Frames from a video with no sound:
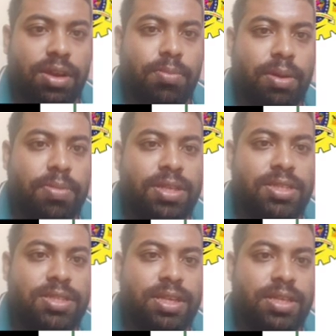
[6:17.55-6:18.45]
published
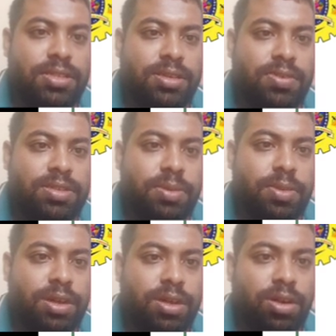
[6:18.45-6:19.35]
studies which may
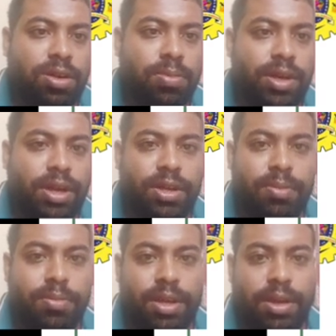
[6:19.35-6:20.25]
be
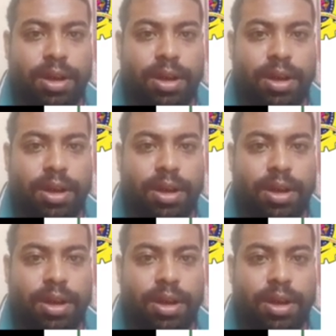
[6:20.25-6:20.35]
corroborated by